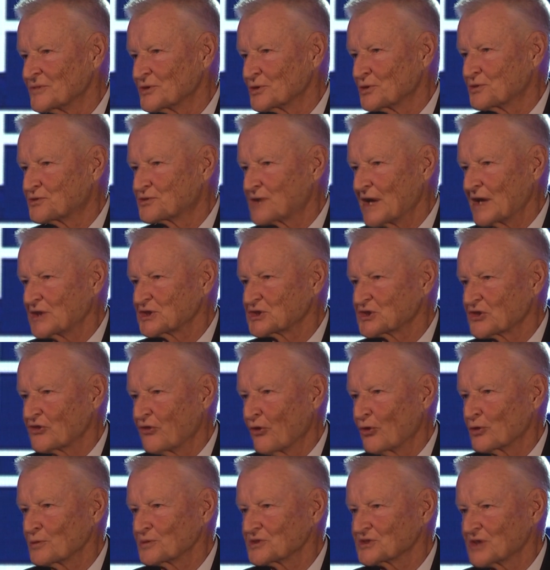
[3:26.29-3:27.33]
to
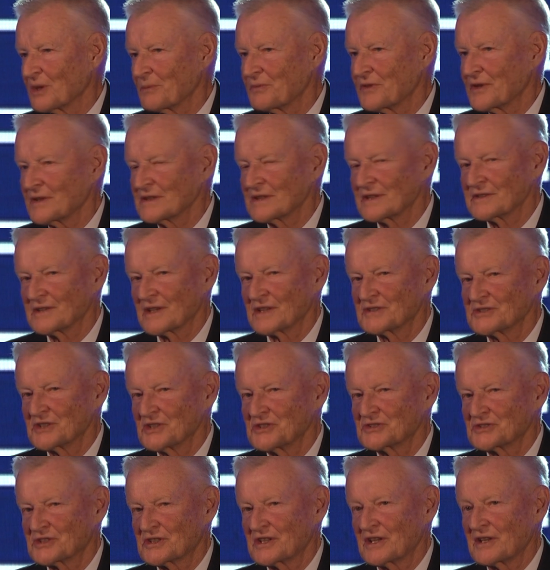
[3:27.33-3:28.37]
transform something that
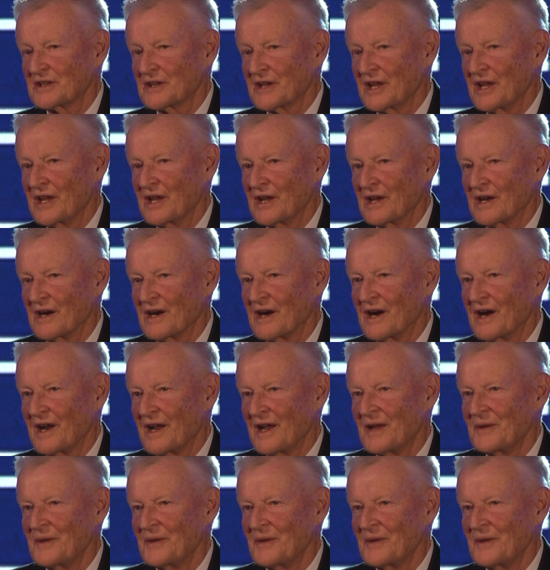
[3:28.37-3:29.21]
existed here